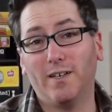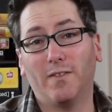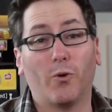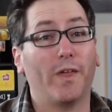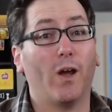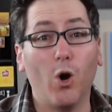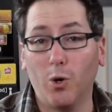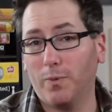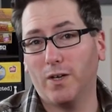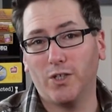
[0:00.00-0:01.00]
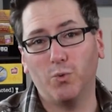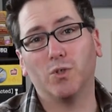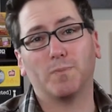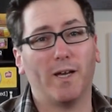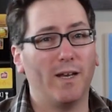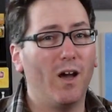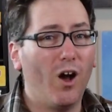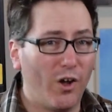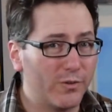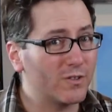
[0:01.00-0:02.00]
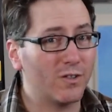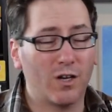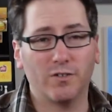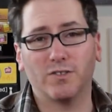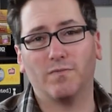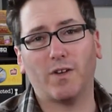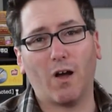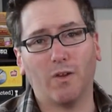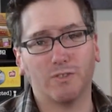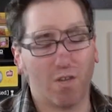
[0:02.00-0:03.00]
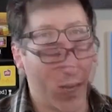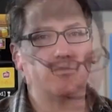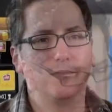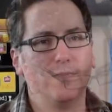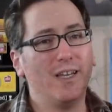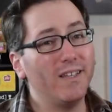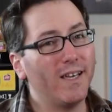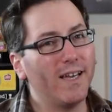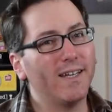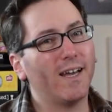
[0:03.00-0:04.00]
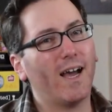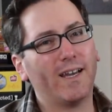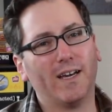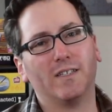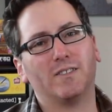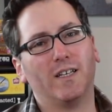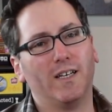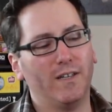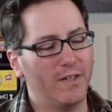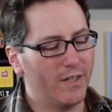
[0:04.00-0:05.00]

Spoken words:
or they hope you will spend hundreds and hundreds of dollars on. In the end, I gotta say,